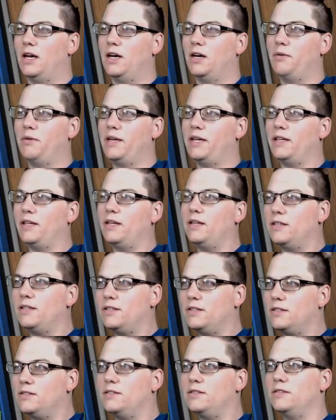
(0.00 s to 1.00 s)
we
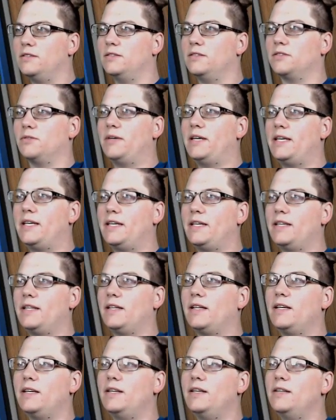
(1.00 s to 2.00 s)
lose.
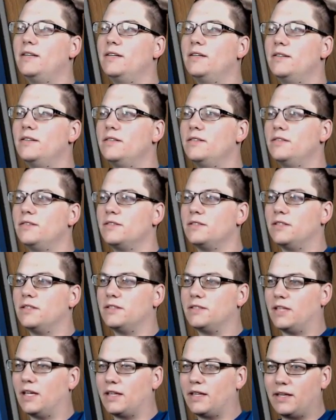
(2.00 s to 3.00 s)

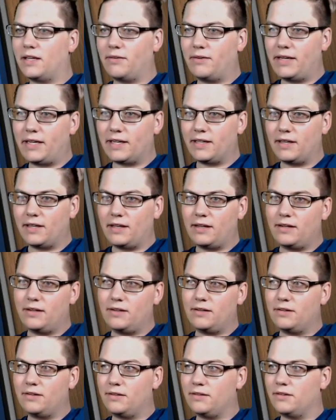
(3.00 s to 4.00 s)
There's nothing we can
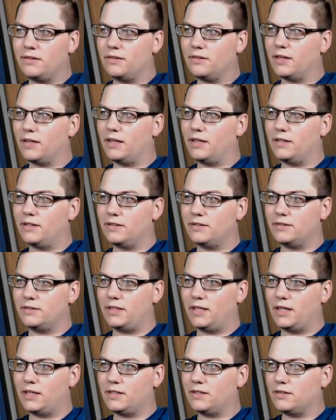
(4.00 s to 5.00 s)
do. Oh
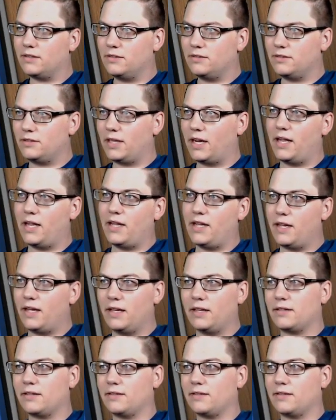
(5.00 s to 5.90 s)
no, chat.